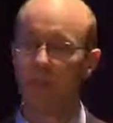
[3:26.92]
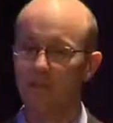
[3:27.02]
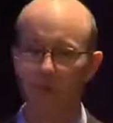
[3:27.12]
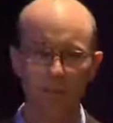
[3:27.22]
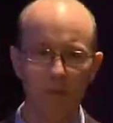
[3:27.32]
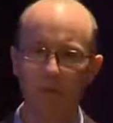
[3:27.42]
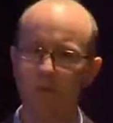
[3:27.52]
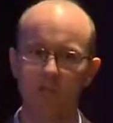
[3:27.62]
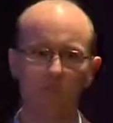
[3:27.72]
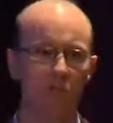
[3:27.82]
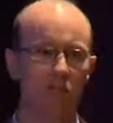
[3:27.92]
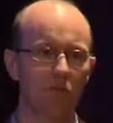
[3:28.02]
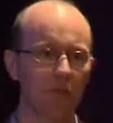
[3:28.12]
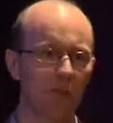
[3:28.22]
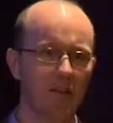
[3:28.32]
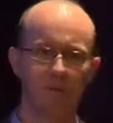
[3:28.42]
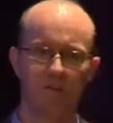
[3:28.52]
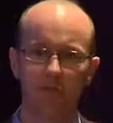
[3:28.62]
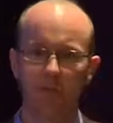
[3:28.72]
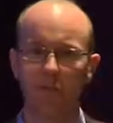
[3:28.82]
So with members, we've all seen, we've
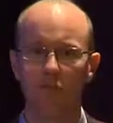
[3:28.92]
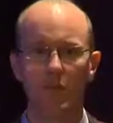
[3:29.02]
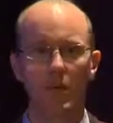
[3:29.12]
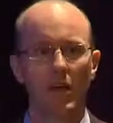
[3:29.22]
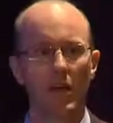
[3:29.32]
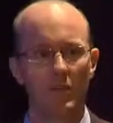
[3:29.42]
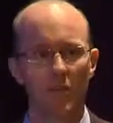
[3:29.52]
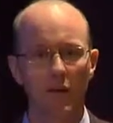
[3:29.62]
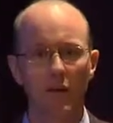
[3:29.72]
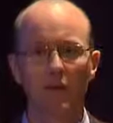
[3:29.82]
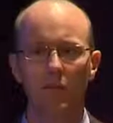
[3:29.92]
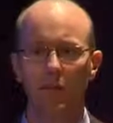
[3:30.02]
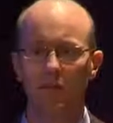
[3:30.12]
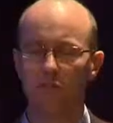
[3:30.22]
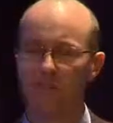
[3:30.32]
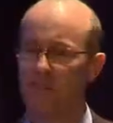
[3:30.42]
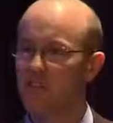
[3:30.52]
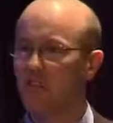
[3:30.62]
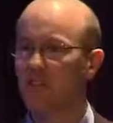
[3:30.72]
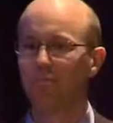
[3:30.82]
discussed at some length in other
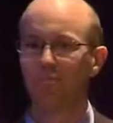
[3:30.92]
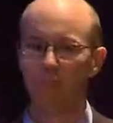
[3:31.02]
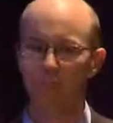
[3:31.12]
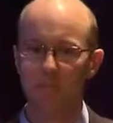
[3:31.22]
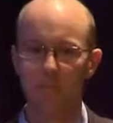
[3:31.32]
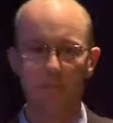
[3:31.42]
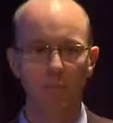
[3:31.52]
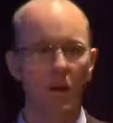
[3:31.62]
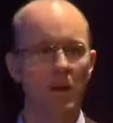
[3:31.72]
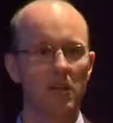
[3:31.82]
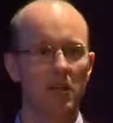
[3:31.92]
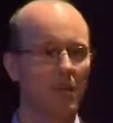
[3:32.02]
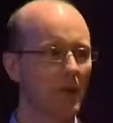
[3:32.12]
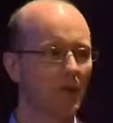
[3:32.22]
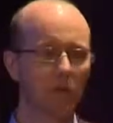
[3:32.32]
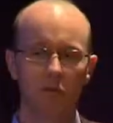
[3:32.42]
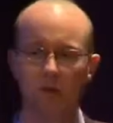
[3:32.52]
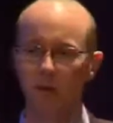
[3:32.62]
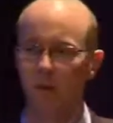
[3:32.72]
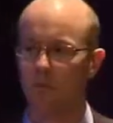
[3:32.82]
sessions that members are going to be biased, they're going to be
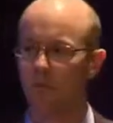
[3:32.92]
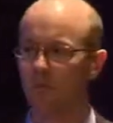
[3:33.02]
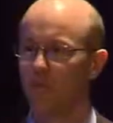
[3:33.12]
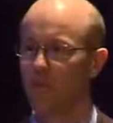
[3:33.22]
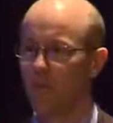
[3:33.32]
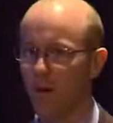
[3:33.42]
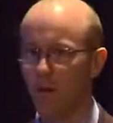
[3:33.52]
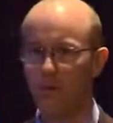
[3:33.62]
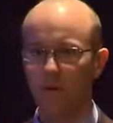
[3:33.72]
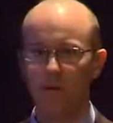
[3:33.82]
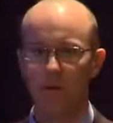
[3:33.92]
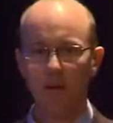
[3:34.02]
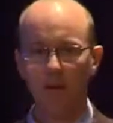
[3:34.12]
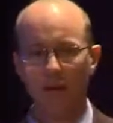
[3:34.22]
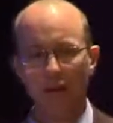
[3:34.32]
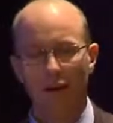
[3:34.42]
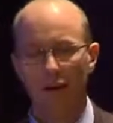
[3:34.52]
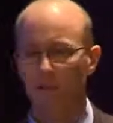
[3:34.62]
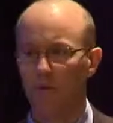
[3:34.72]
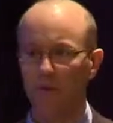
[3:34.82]
influenced by what they see in the paper
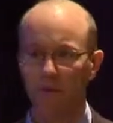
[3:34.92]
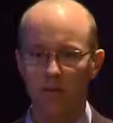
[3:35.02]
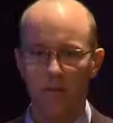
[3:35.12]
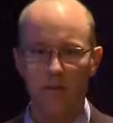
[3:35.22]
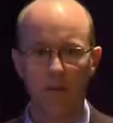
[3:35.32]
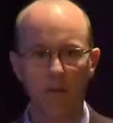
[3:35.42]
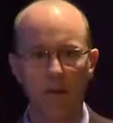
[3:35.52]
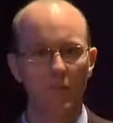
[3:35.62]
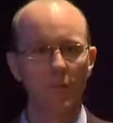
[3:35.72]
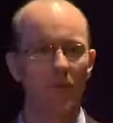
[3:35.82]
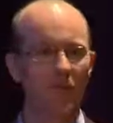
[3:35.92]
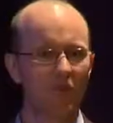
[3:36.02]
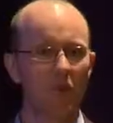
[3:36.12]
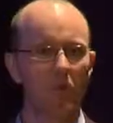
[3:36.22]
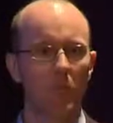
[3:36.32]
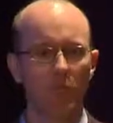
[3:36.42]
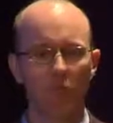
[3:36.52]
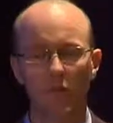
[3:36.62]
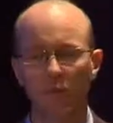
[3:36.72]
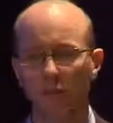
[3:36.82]
and what they've heard around the barbecue. There's a whole bunch
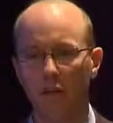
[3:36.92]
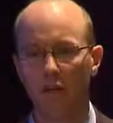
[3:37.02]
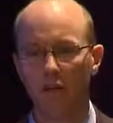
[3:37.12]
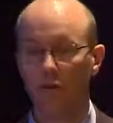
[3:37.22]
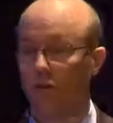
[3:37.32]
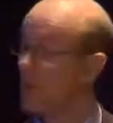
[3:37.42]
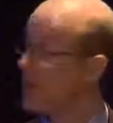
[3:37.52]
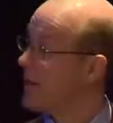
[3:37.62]
of things they're going to do.